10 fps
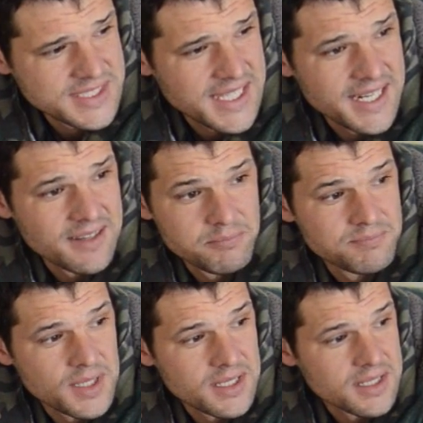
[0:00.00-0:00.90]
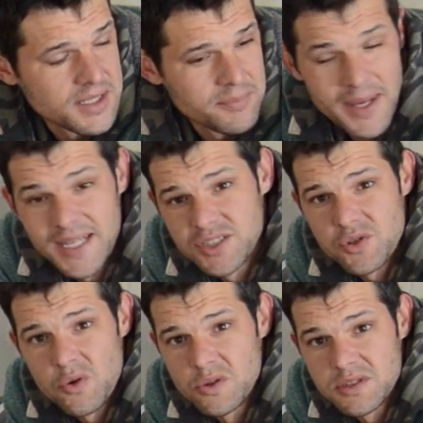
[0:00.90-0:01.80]
get a
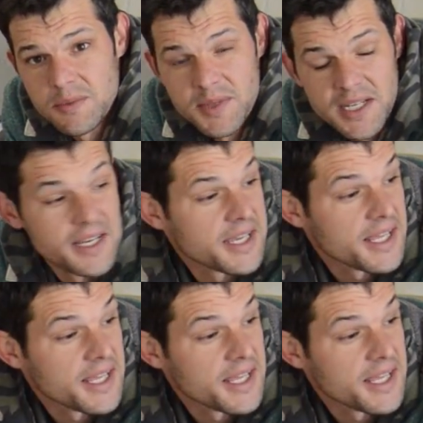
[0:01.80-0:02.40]
bandsaw or something like